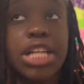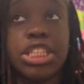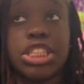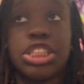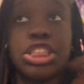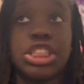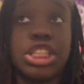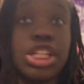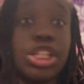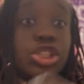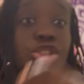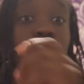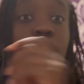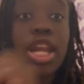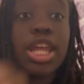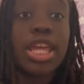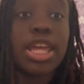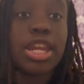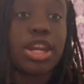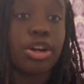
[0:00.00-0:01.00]
she's
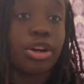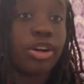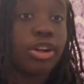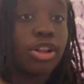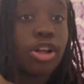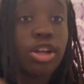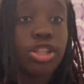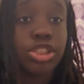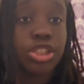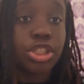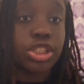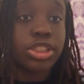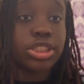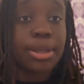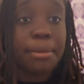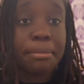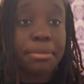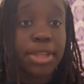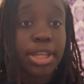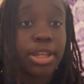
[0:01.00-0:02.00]
trying to get in her closet or
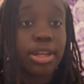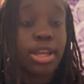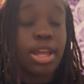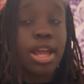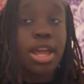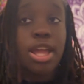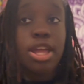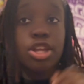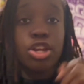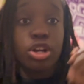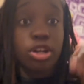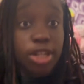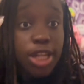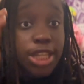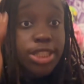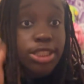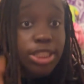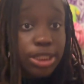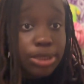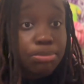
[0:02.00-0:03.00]
something, your
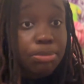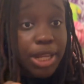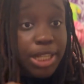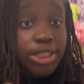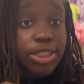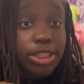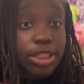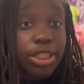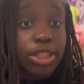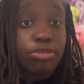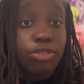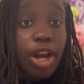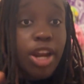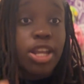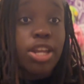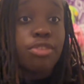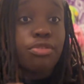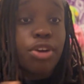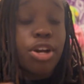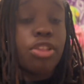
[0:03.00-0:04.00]
desk is basically
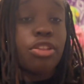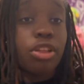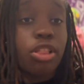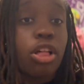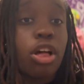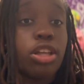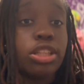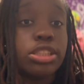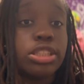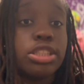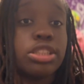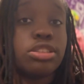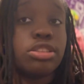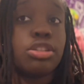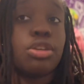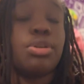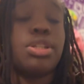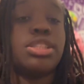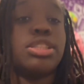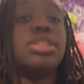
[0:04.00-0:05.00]
right in front of the closet,
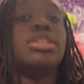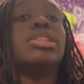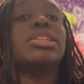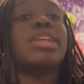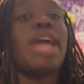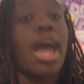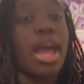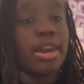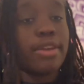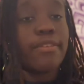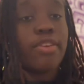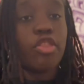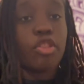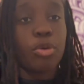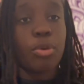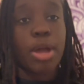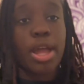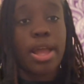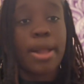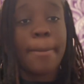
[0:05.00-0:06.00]
so it's kind of in
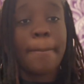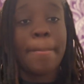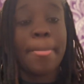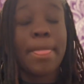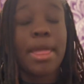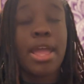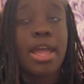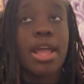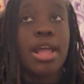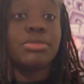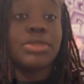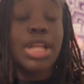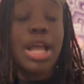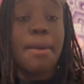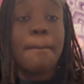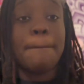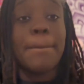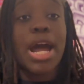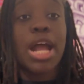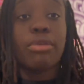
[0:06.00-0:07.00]
the way.
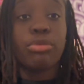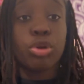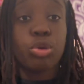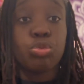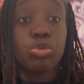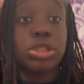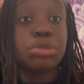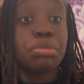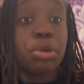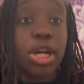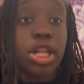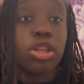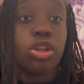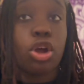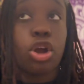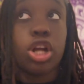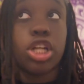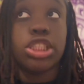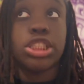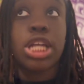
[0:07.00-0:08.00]
My room was pretty
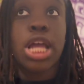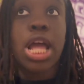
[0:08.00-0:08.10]
large.